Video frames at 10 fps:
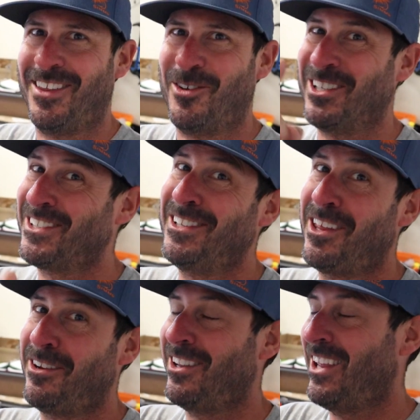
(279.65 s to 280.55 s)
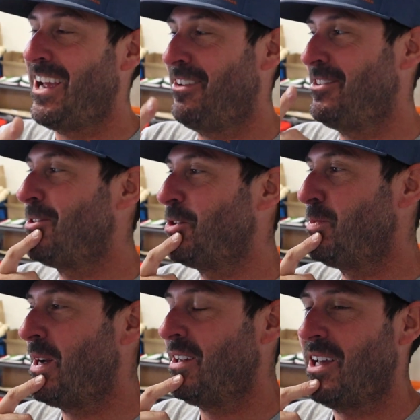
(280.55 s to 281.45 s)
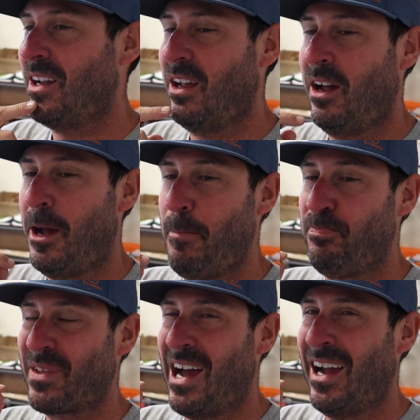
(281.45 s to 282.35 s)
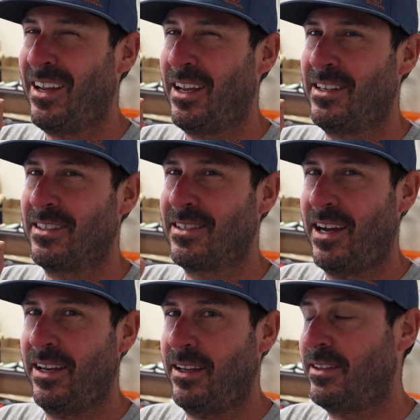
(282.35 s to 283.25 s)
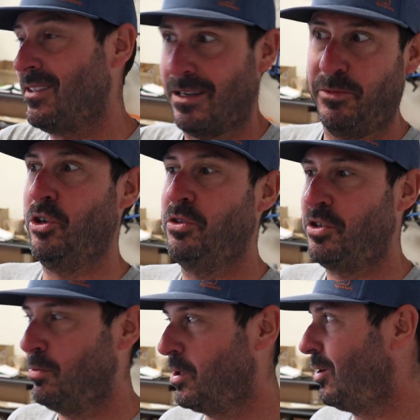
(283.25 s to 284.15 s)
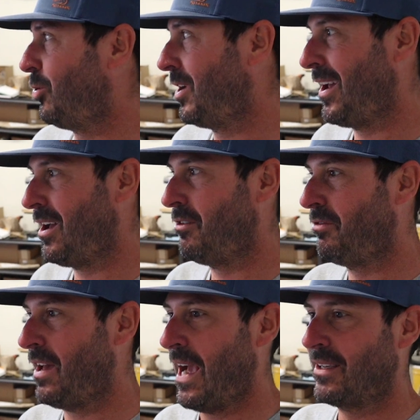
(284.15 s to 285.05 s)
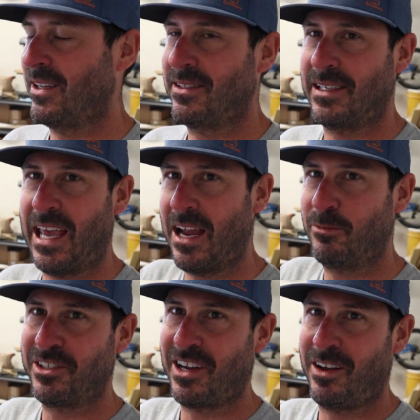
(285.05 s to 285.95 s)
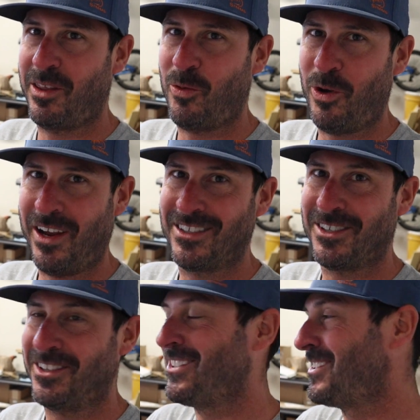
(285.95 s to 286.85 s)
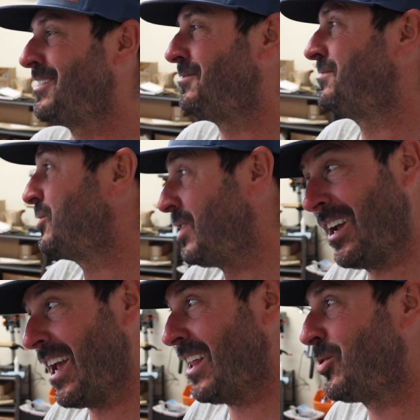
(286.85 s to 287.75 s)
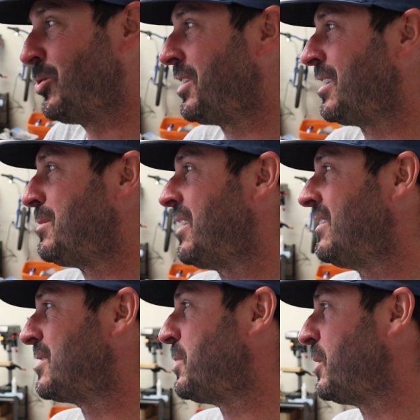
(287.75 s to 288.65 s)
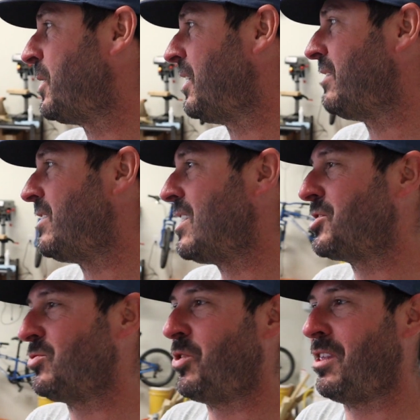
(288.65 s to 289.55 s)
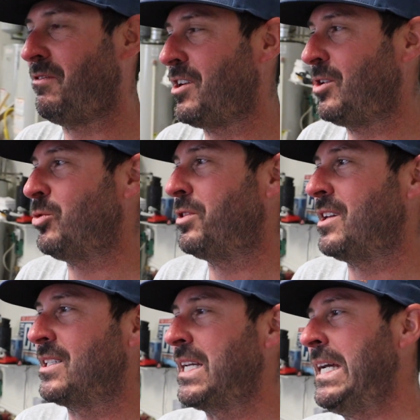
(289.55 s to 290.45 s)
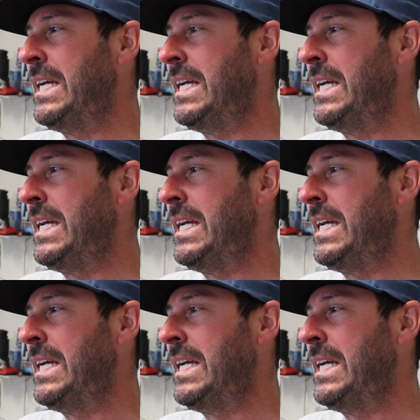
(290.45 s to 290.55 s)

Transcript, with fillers: There was another delay I haven't told you about yet. Um, I decided, since I'm a YouTuber, I wanna have access to cameras out on the wing, so this is the again, the cool thing about experimental aviation, one of the very cool things,